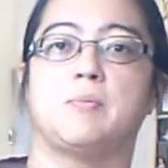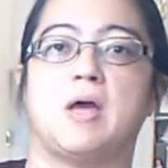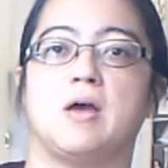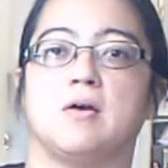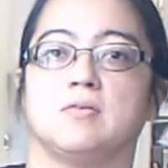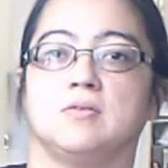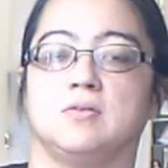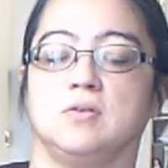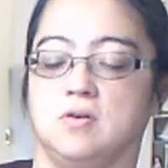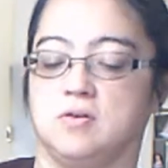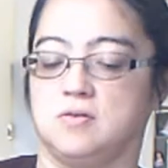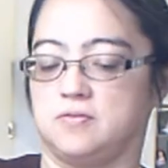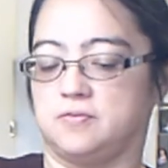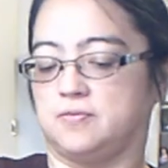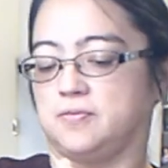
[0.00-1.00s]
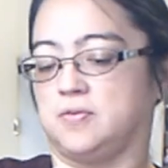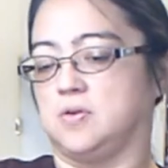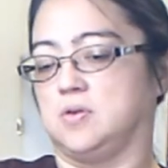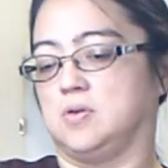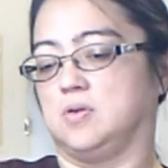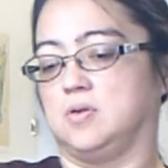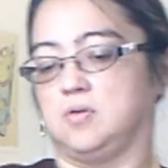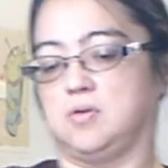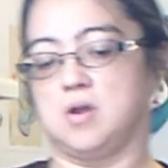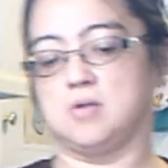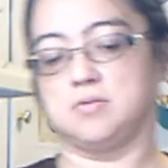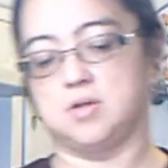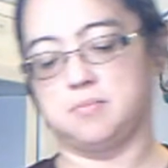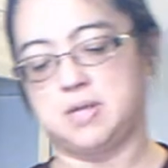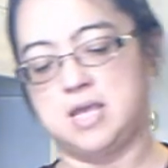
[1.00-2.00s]
pound of ground
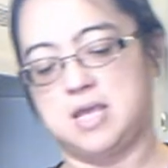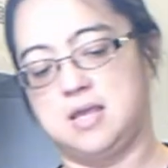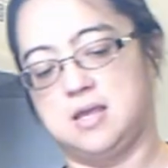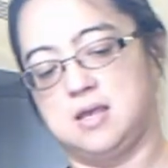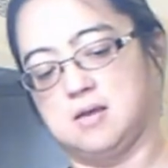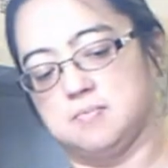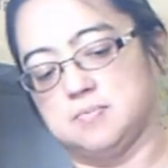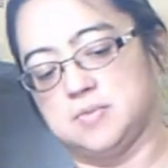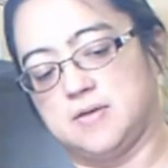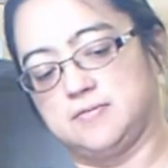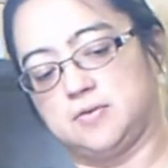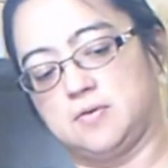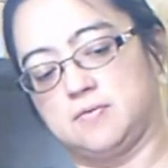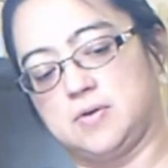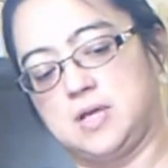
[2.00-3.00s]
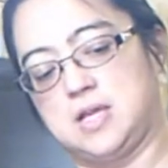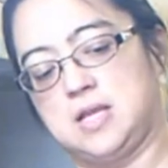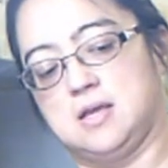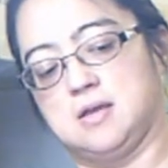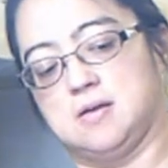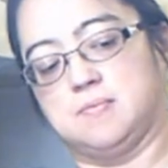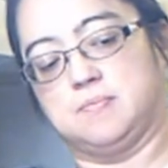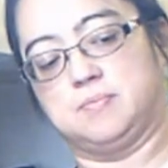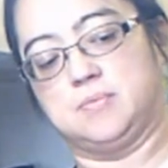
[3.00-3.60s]
up ham, leftover ham.